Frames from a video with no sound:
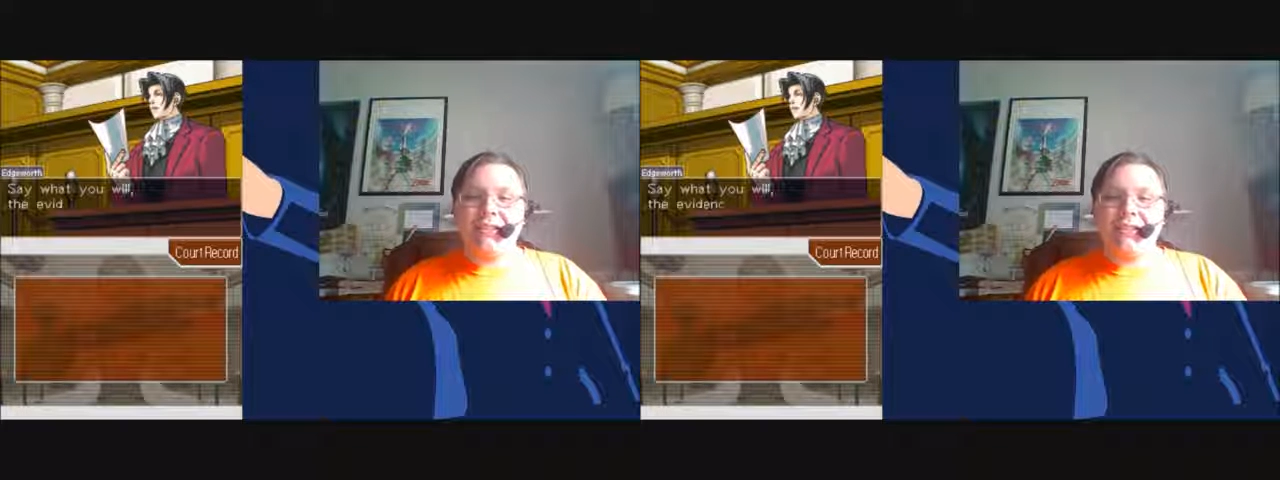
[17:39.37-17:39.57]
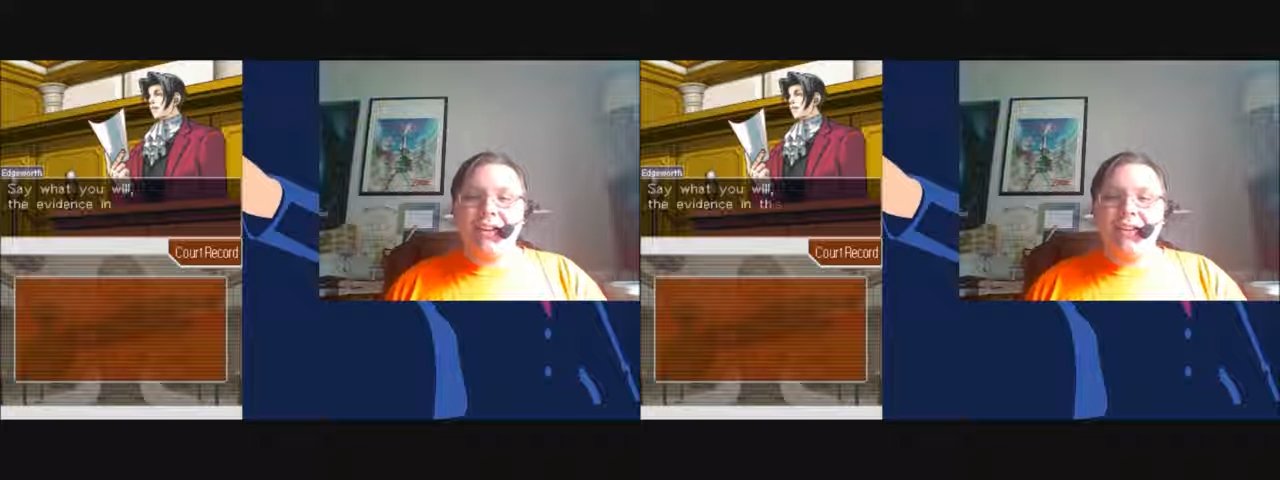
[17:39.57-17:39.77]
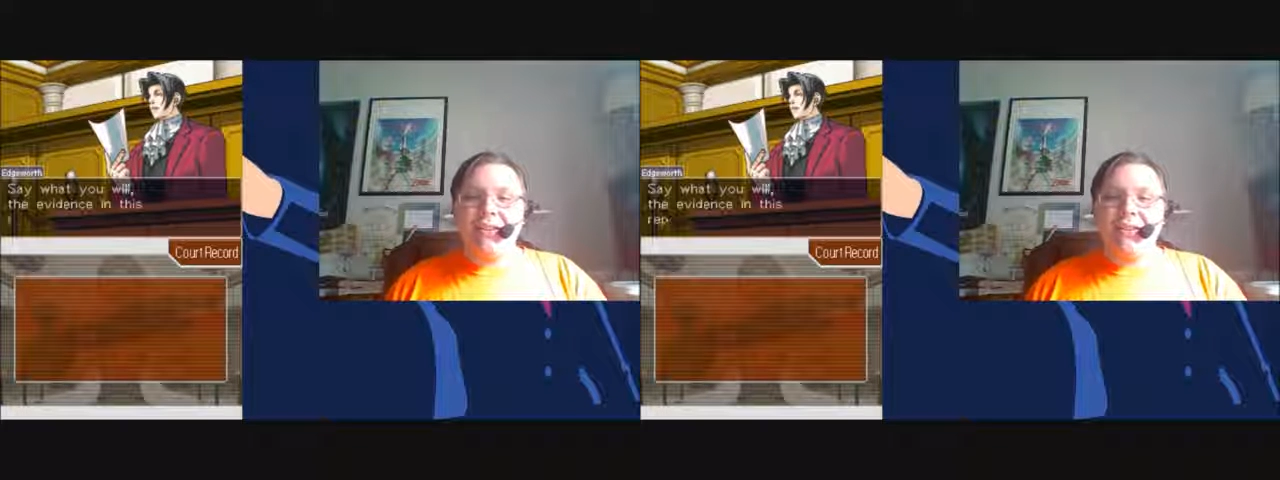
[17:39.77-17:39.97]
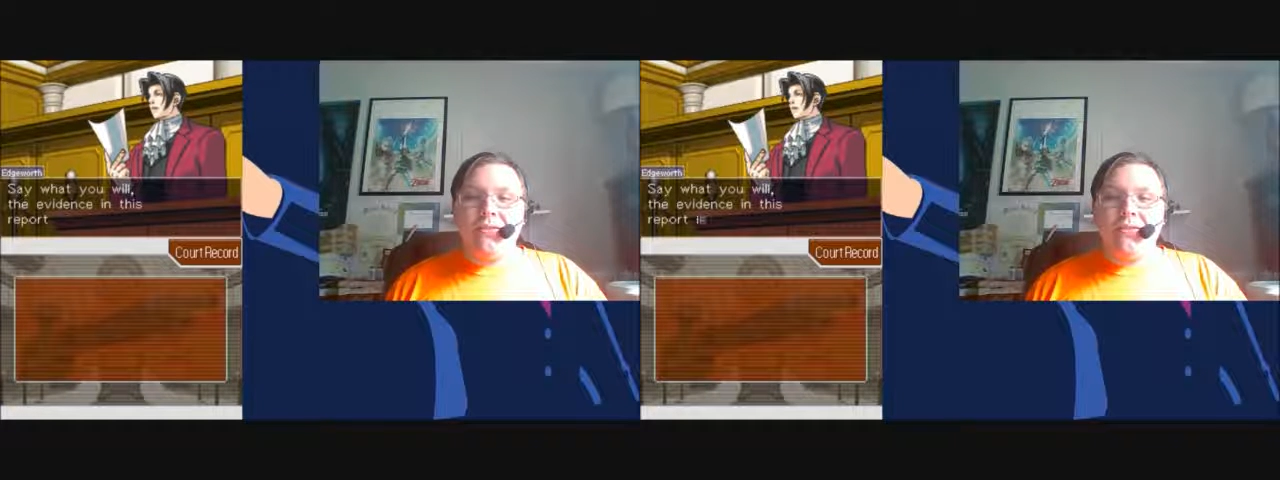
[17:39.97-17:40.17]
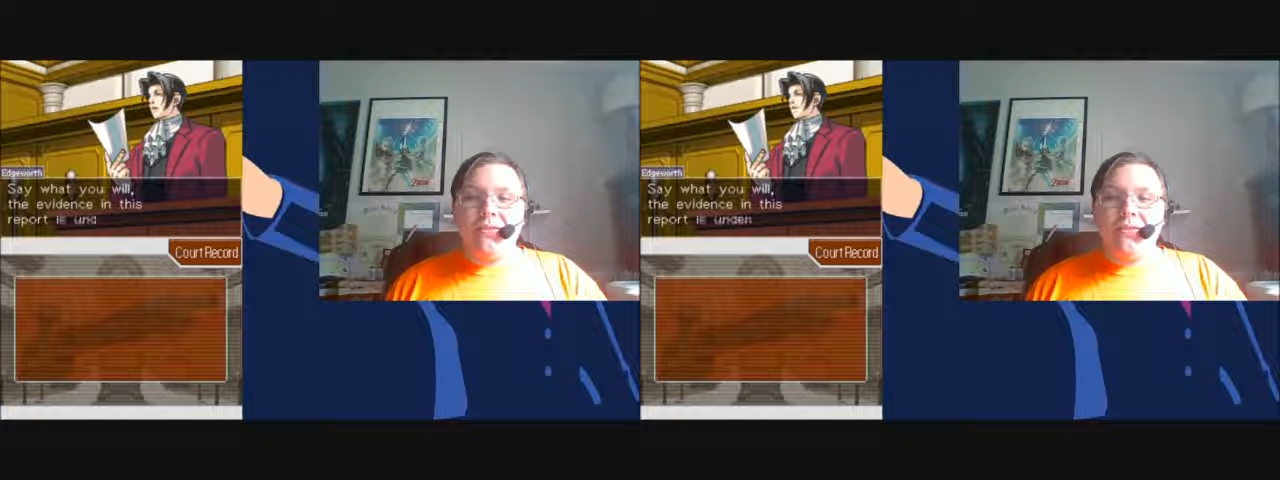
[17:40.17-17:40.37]
say
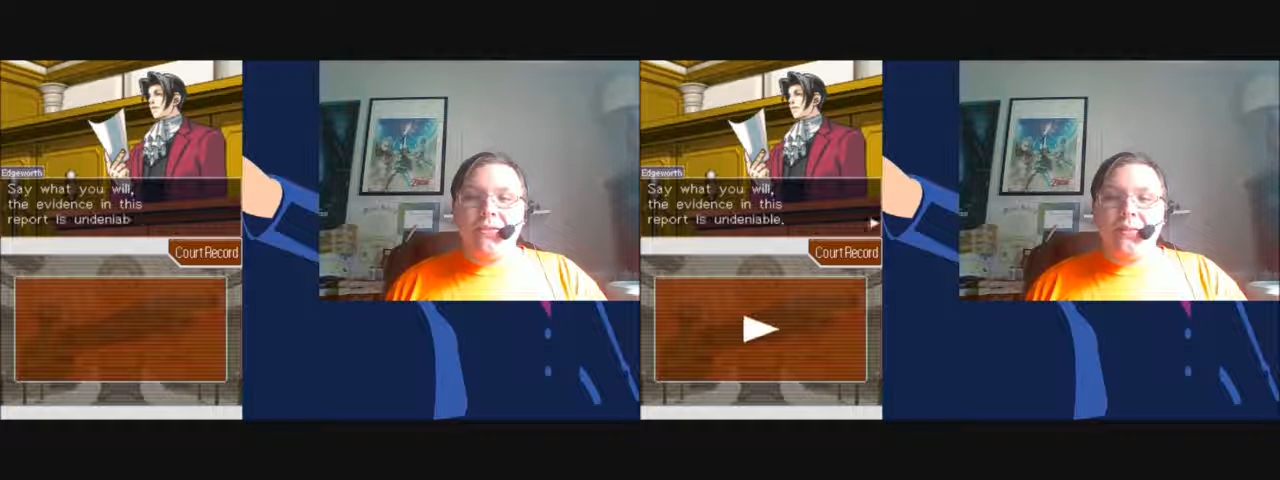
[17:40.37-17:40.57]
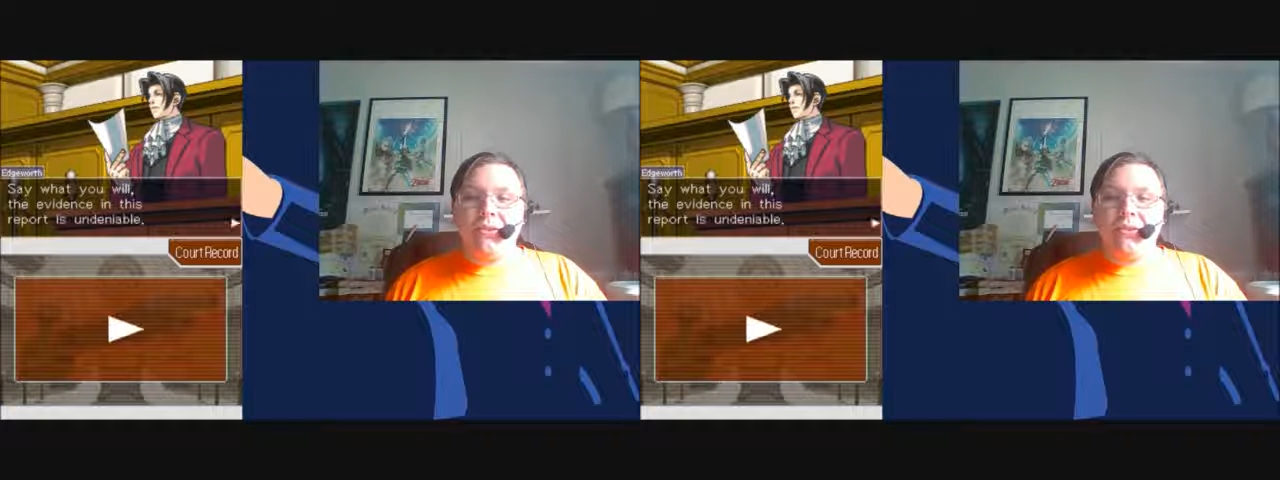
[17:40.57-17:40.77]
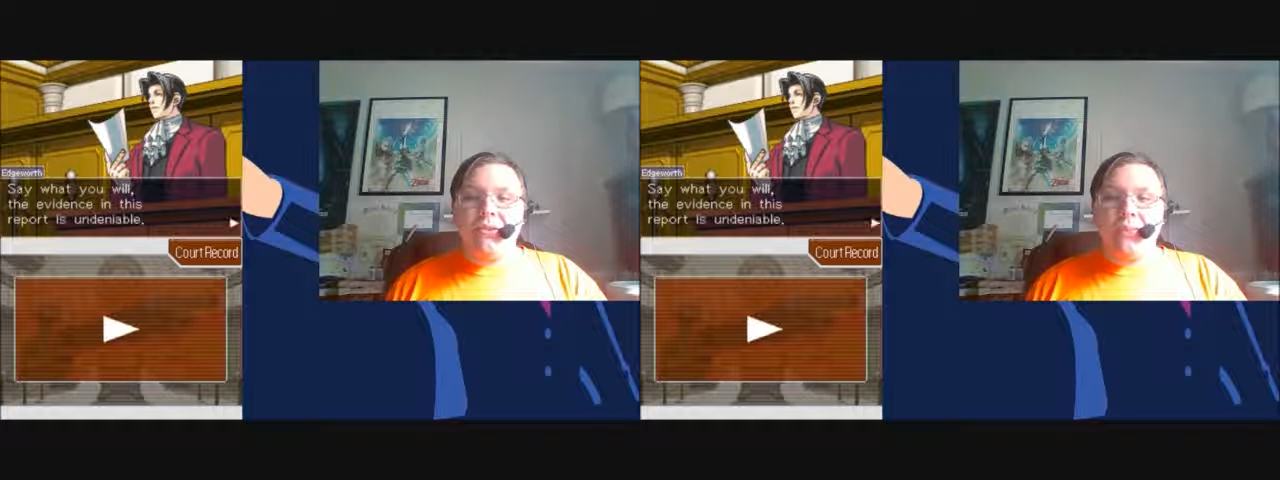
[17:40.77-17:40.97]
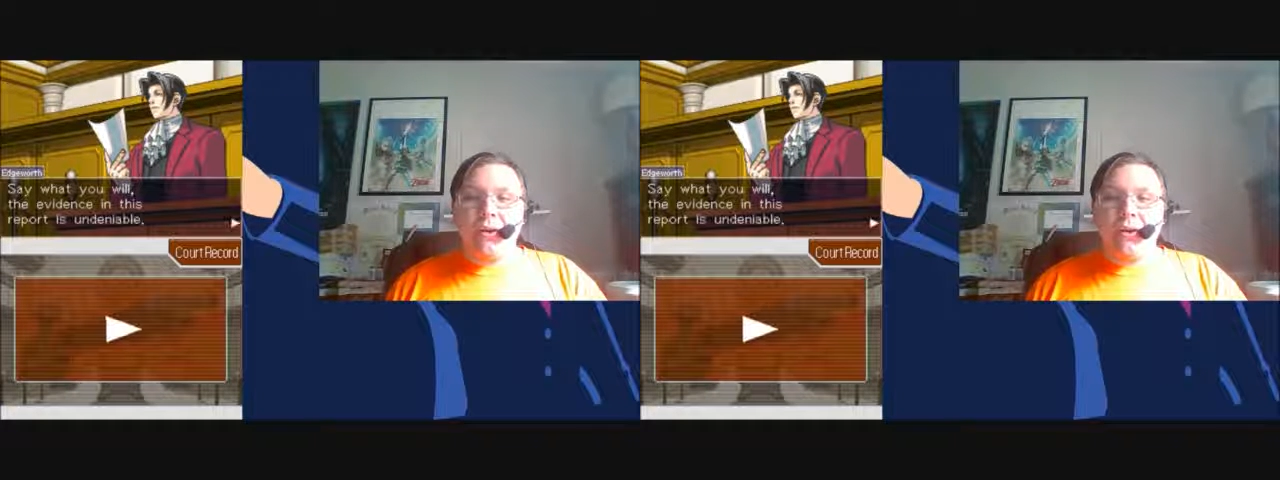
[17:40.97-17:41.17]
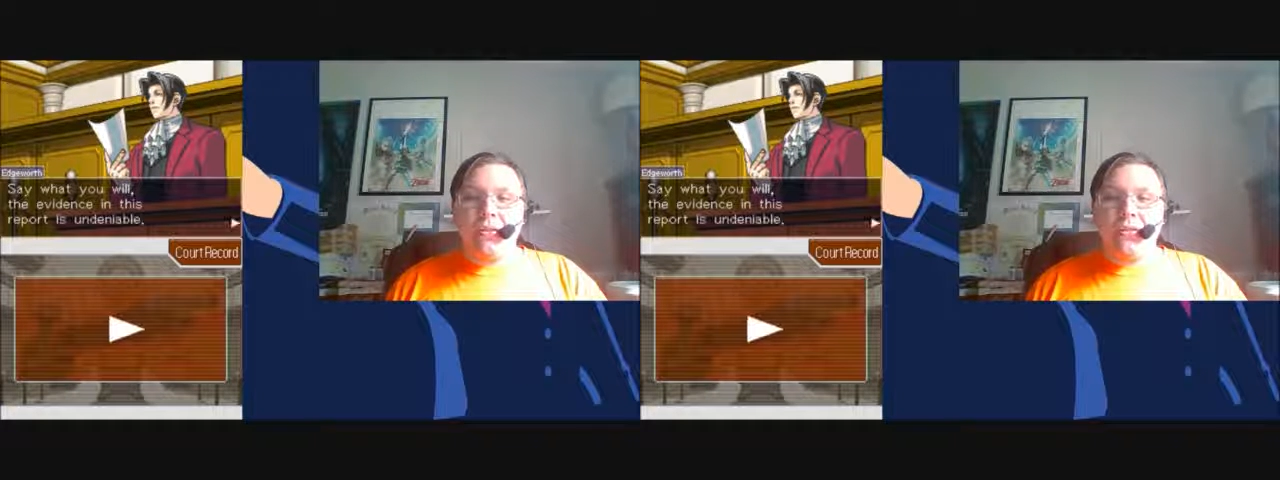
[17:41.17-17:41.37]
what you
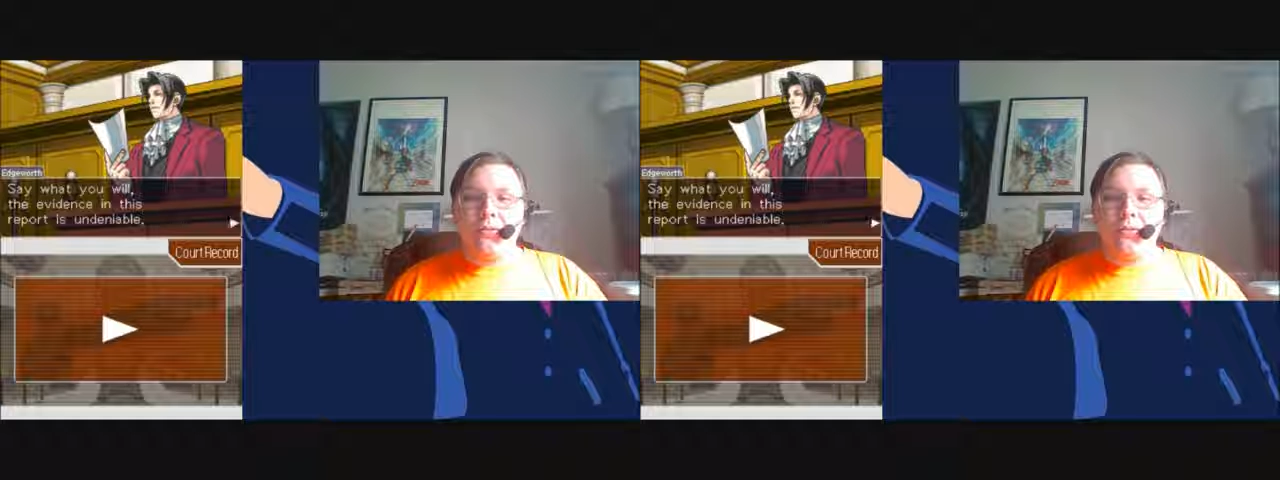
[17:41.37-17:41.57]
will.